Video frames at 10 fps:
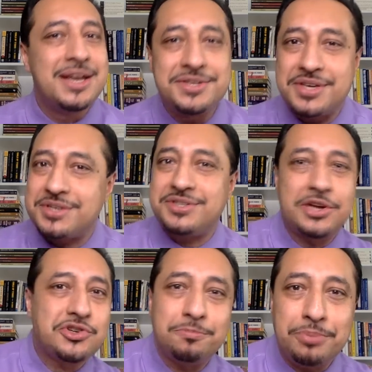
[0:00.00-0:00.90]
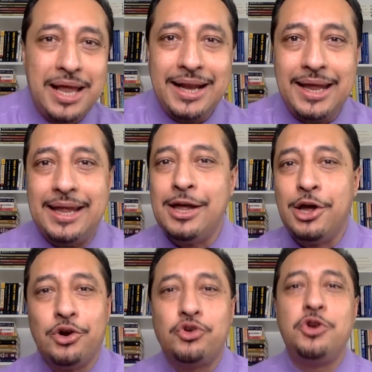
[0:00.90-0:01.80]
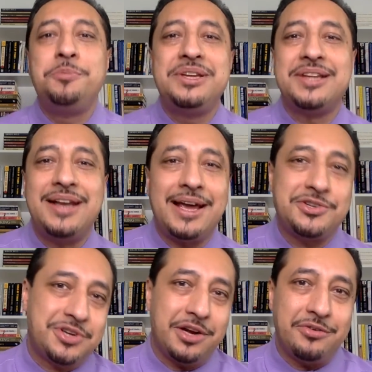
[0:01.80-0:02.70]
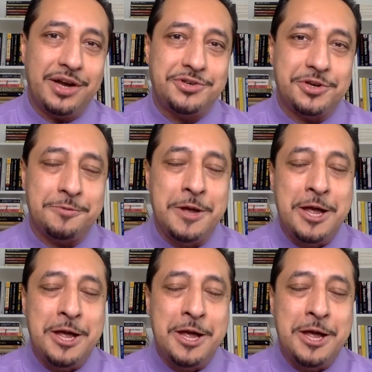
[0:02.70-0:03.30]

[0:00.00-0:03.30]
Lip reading: succession planning, grooming the next generation.